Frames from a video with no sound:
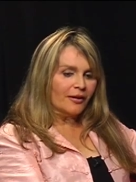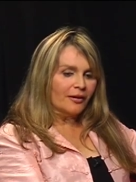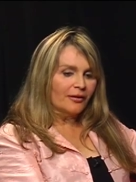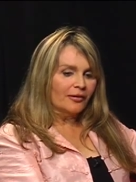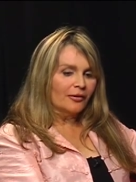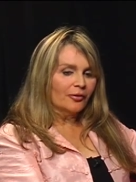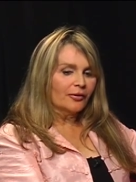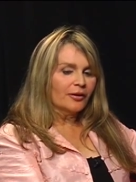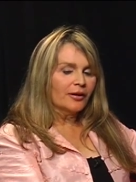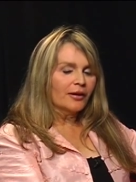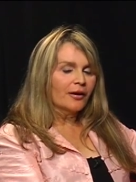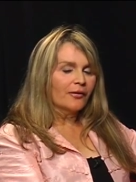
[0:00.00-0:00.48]
and
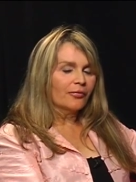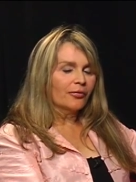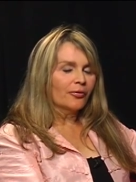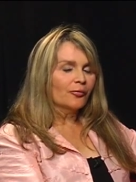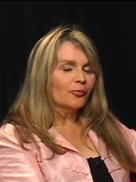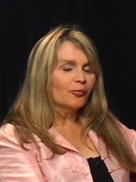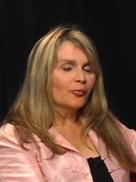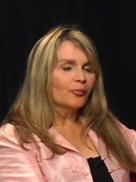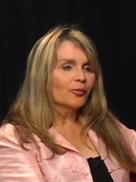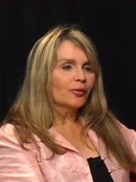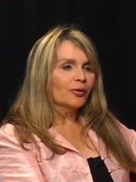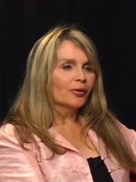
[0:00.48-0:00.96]
looking at the
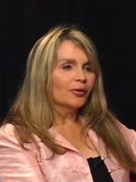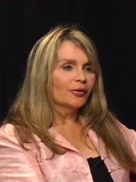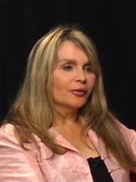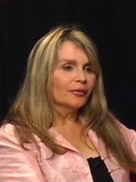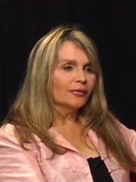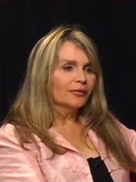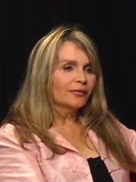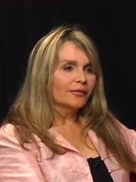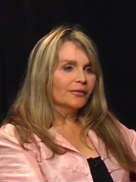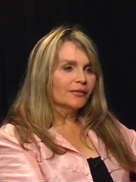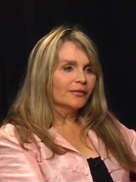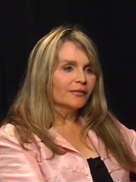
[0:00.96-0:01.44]

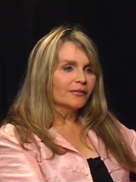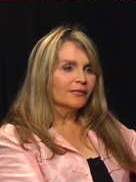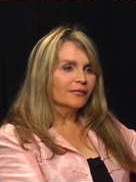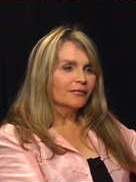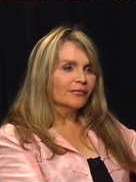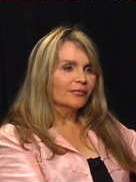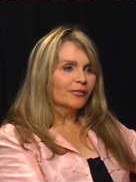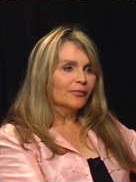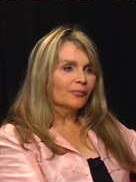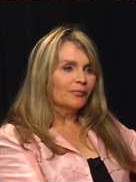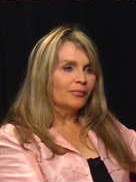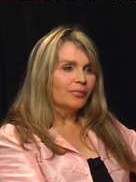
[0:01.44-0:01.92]
world,
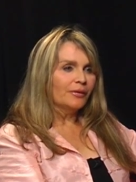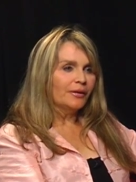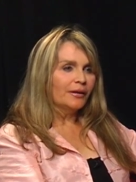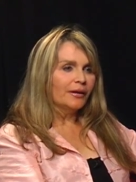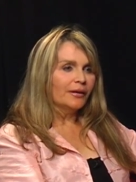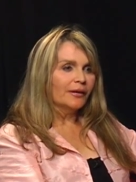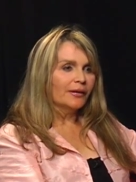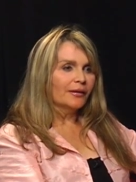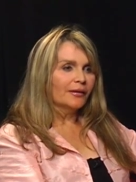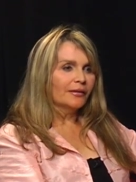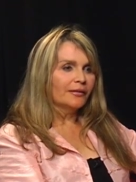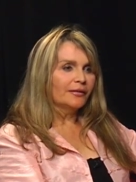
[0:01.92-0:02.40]
from
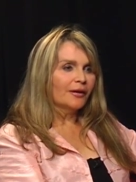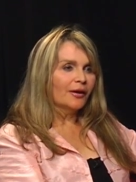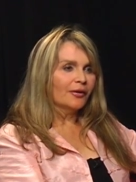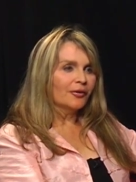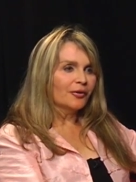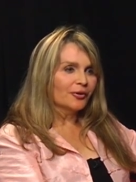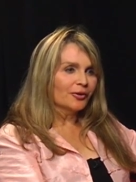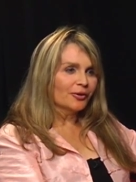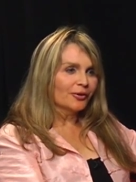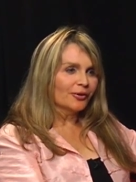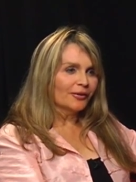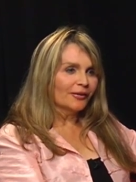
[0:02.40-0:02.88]
being a young
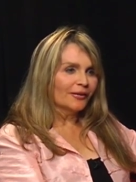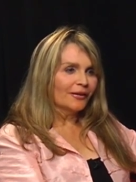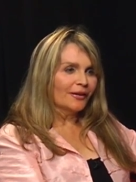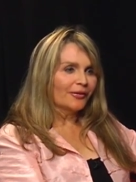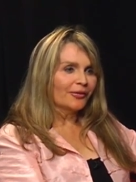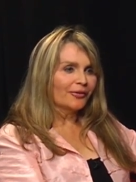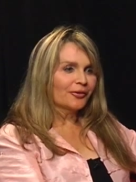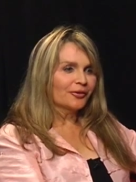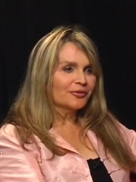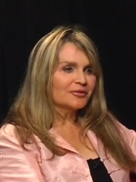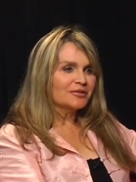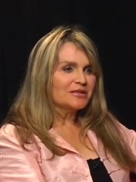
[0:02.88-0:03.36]
girl at
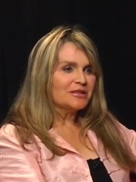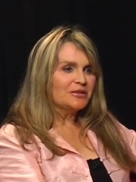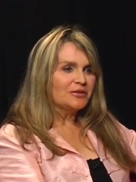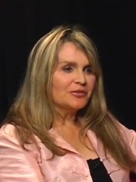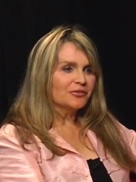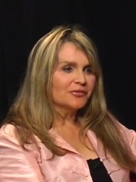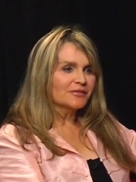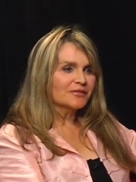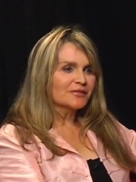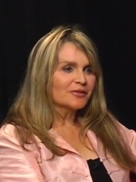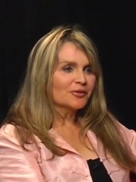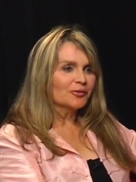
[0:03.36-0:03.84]
13
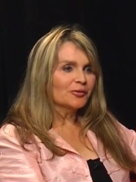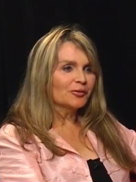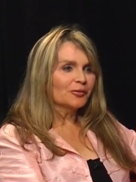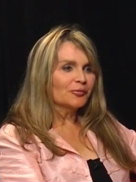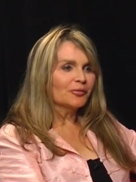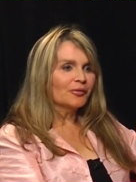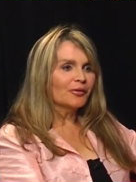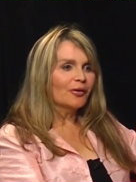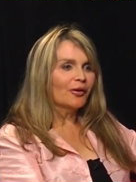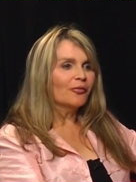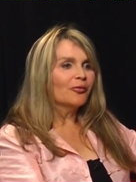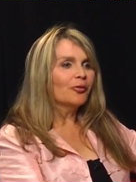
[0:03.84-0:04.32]
years old
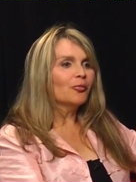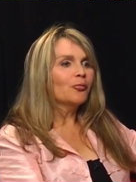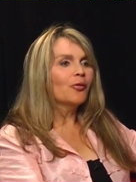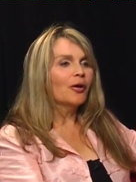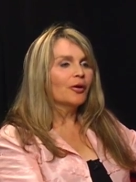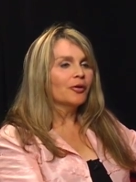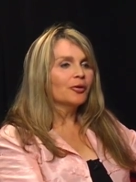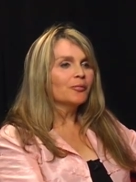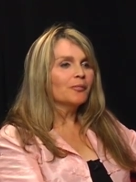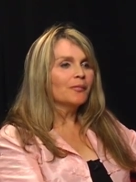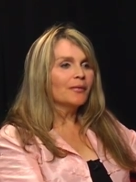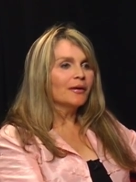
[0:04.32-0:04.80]
with all the
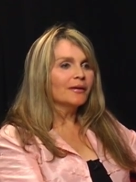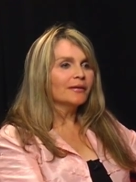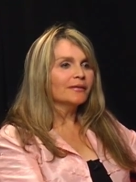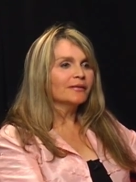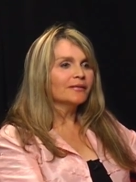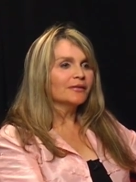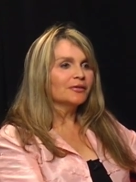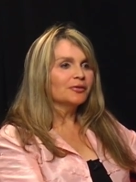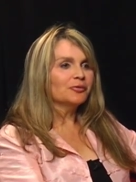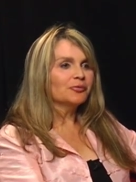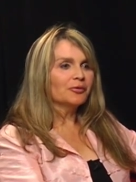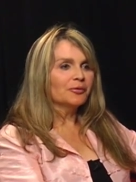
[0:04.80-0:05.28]
wonderment,
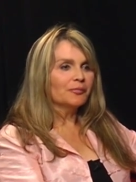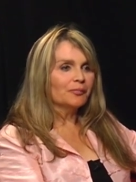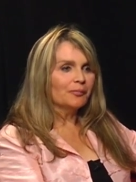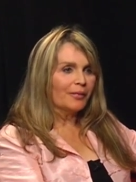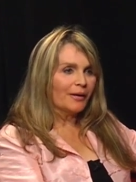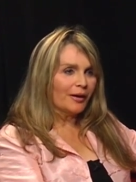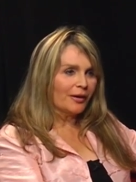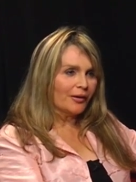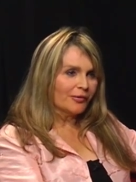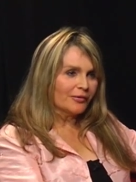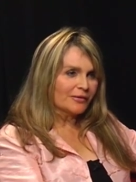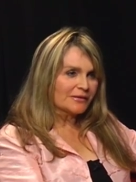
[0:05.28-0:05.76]
and you were in
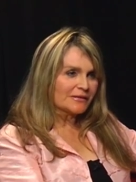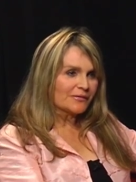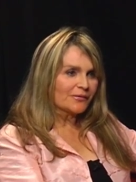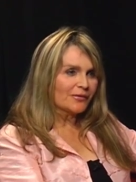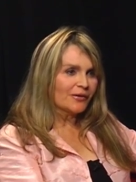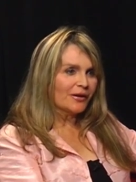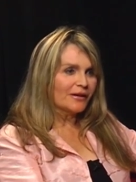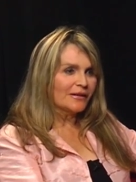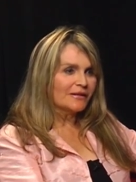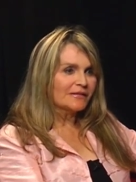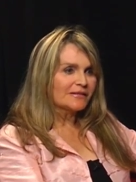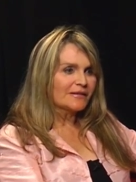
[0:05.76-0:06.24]
Paris,
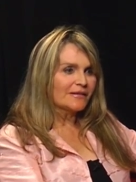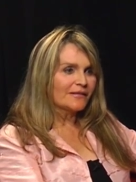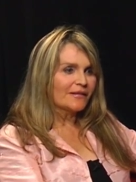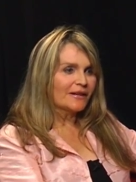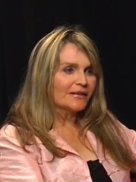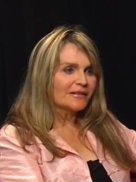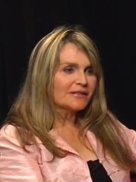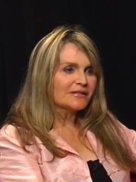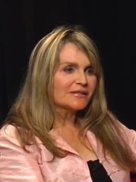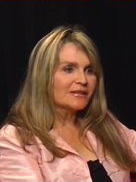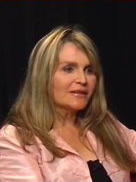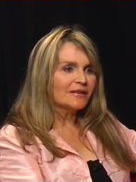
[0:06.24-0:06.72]
France at
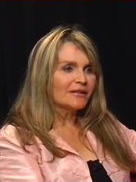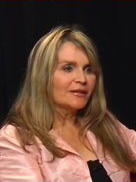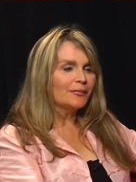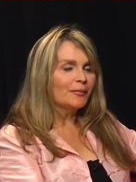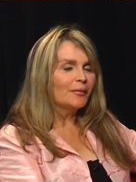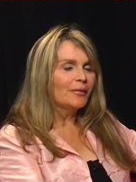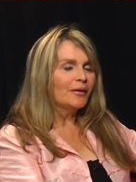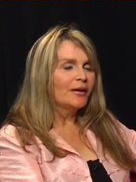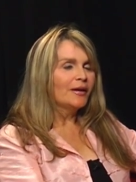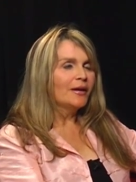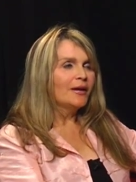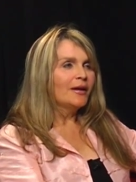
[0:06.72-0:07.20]
that time,
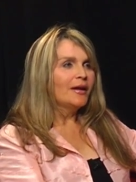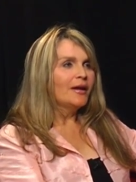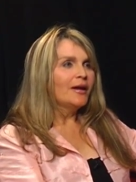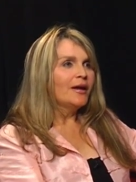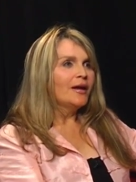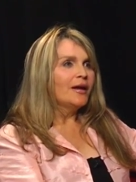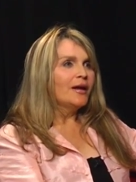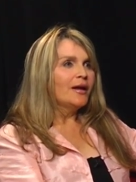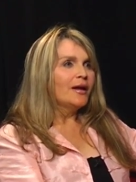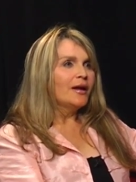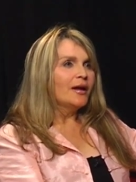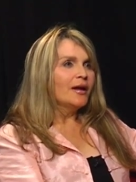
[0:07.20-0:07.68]

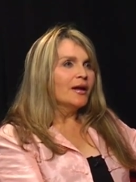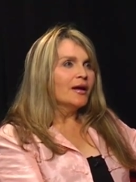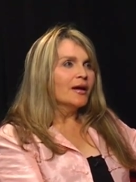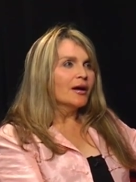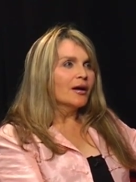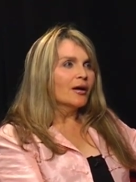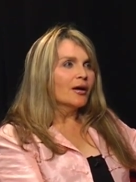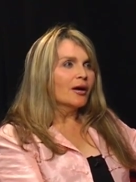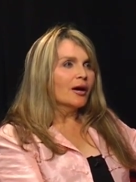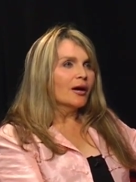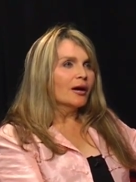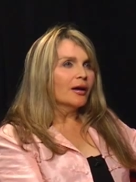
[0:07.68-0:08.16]

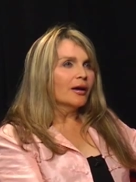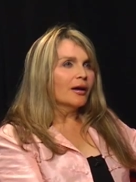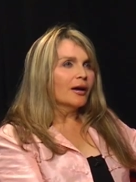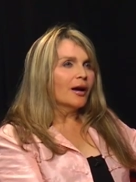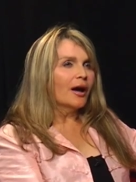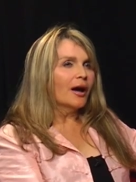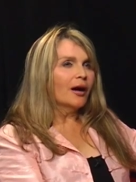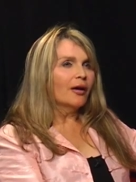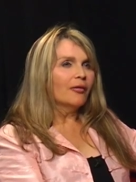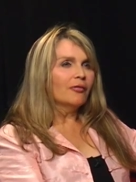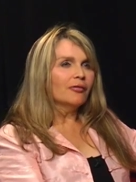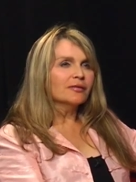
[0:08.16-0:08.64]

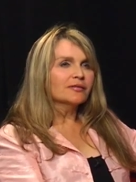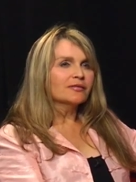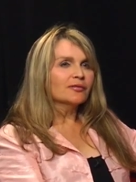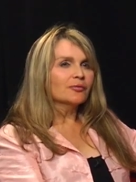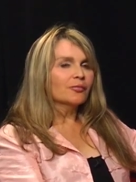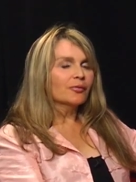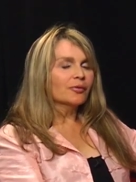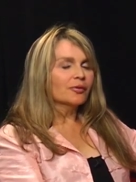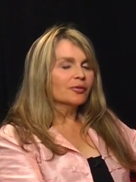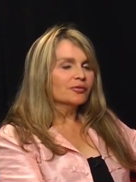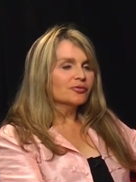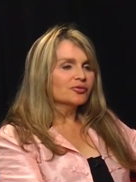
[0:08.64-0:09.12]
how has the
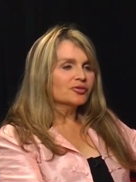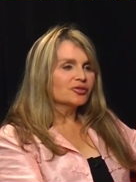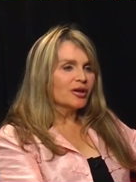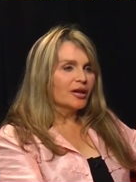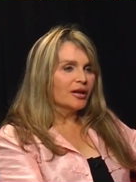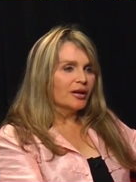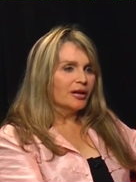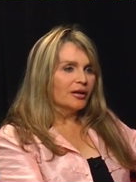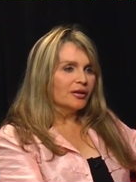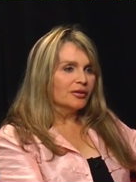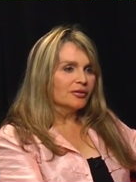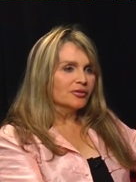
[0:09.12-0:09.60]
world
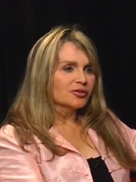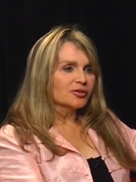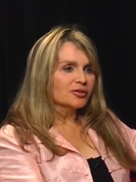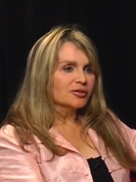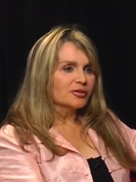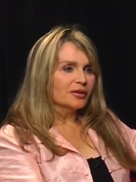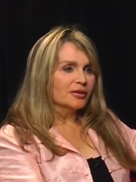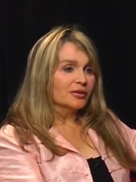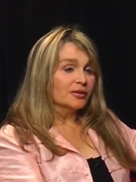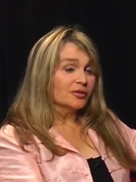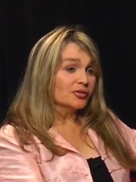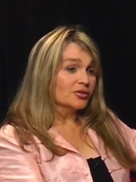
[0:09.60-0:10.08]
changed?
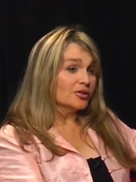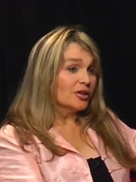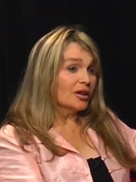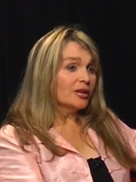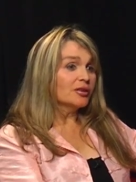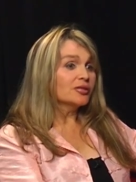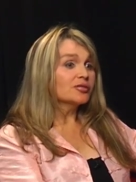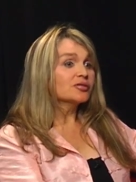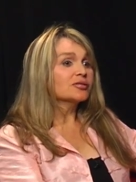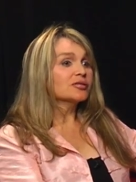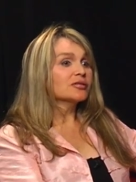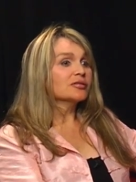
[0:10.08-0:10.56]
And it's
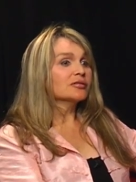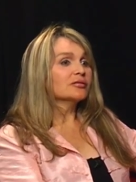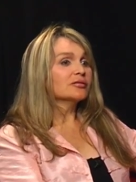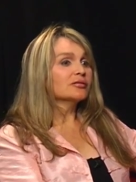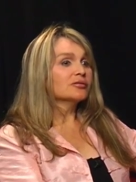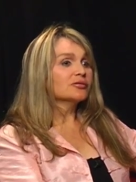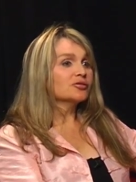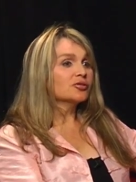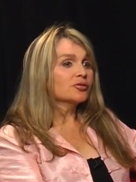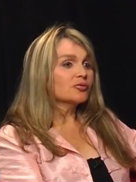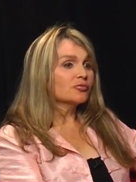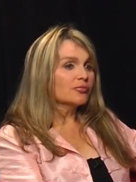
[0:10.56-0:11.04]
changed
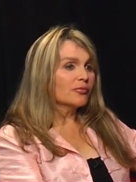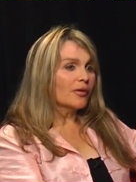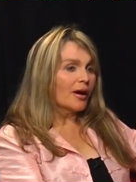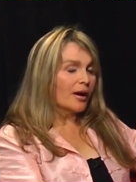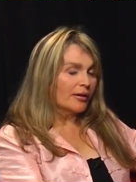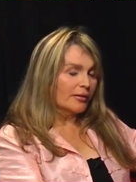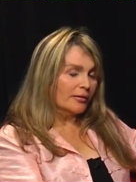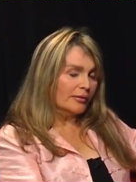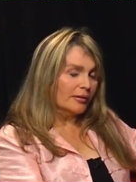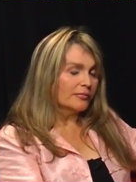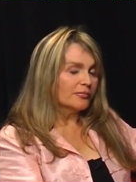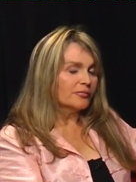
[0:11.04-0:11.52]

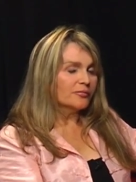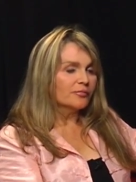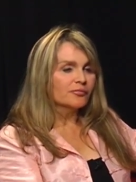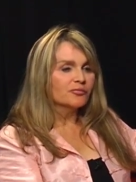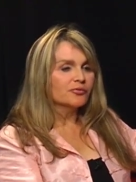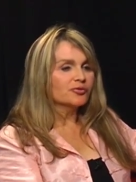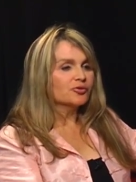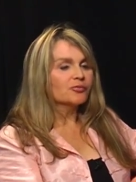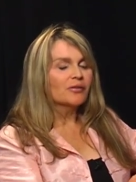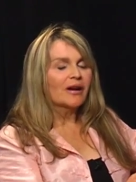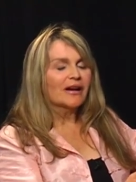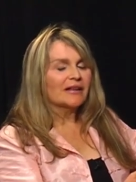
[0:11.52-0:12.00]

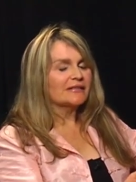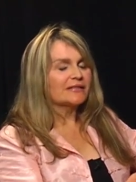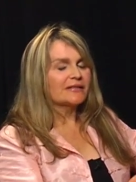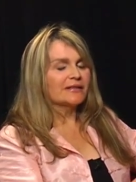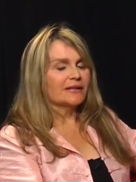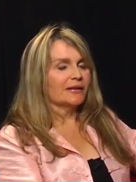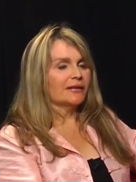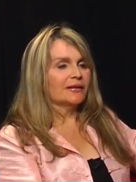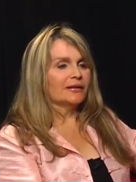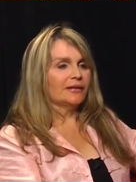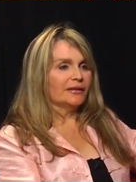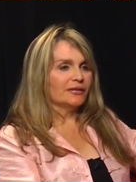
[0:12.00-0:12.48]

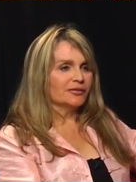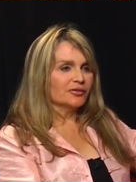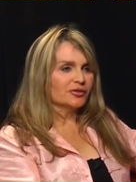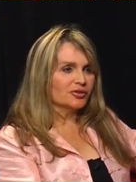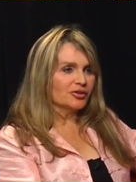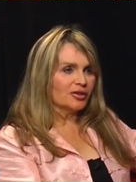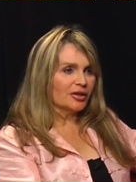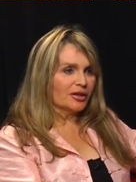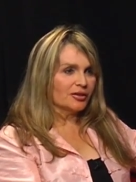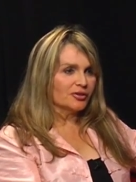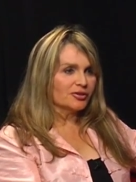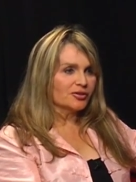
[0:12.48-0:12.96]
drastically. It's
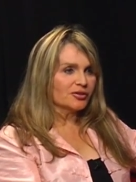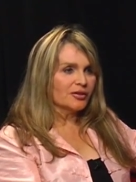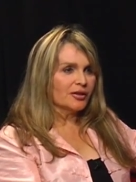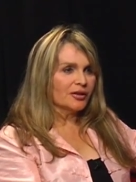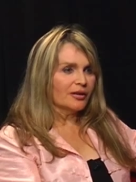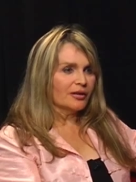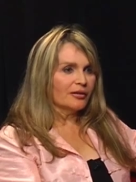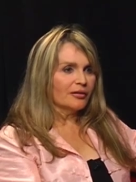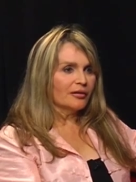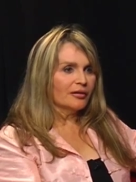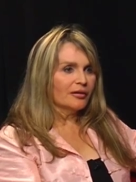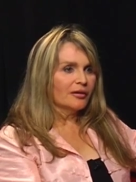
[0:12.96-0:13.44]
changed
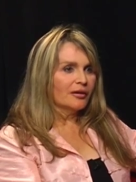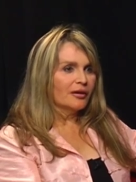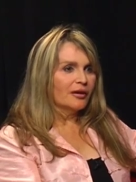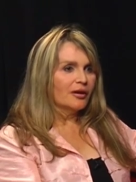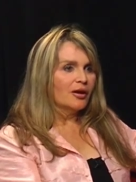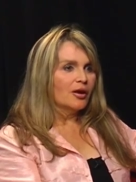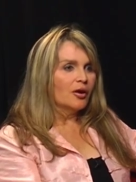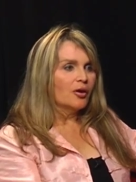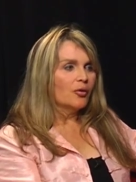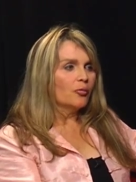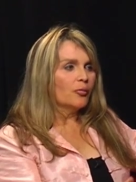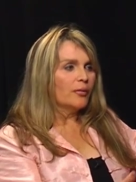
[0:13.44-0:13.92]
now.
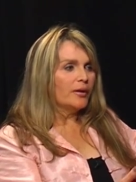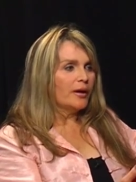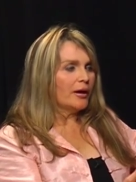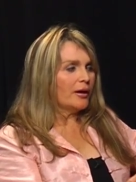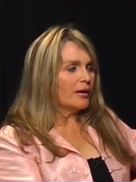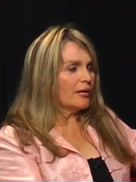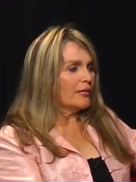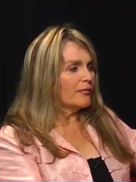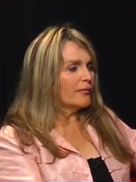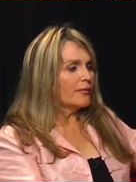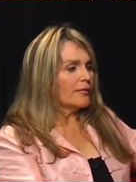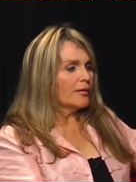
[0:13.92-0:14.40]
We
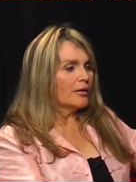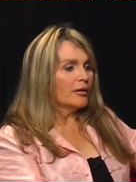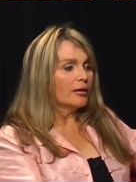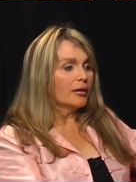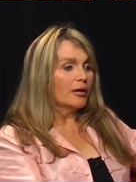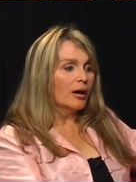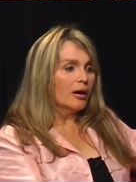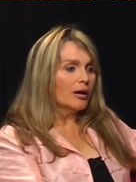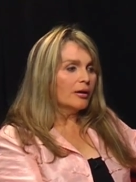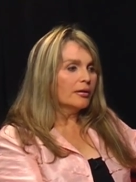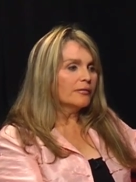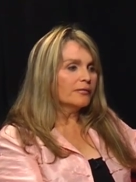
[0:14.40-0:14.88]
have a
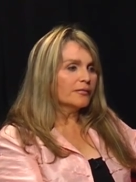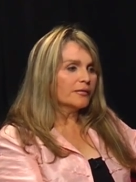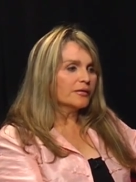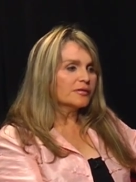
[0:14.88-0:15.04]
lot of